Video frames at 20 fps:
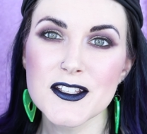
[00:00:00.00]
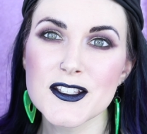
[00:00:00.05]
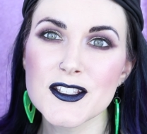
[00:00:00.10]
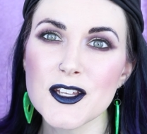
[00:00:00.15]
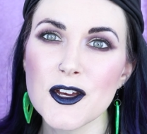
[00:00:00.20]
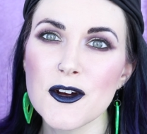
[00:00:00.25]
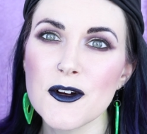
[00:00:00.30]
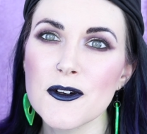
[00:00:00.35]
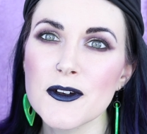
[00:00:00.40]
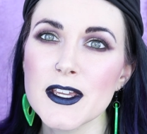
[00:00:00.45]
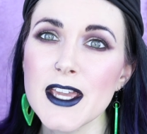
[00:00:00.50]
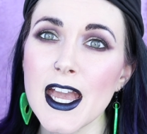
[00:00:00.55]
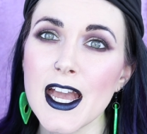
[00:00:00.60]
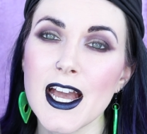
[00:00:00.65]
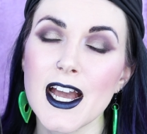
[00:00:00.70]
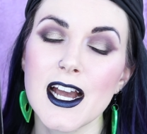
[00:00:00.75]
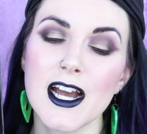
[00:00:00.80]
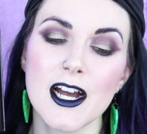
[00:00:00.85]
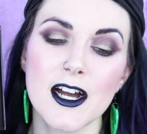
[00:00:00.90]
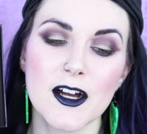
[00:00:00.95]
So
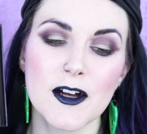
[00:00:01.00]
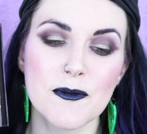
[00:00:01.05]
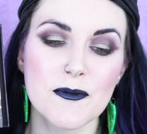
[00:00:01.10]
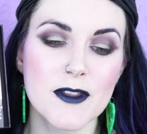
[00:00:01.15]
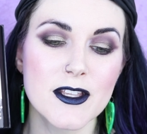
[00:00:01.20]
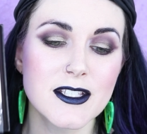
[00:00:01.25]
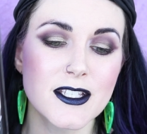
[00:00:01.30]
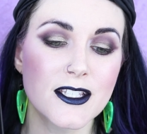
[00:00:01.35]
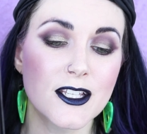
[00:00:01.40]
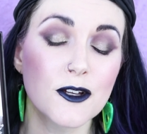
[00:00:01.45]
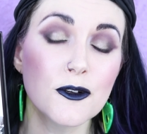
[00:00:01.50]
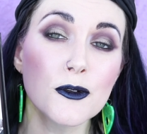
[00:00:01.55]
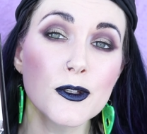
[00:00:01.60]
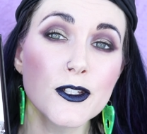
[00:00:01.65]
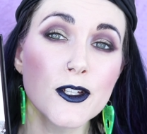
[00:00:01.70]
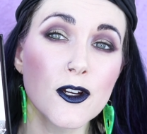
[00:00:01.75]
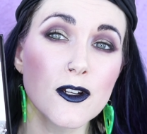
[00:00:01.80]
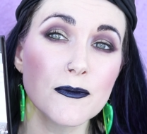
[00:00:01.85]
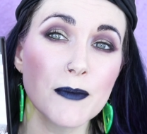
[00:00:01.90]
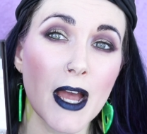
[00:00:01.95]
yeah, um, this is a cool
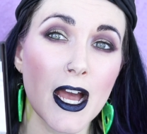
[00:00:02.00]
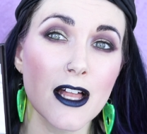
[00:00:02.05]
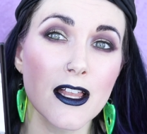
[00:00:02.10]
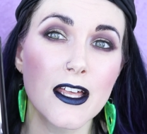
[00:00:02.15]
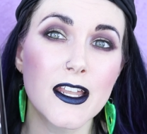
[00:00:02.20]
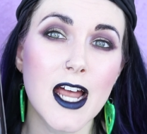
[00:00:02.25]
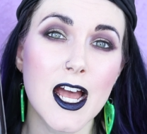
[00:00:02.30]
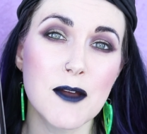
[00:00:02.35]
tone palette.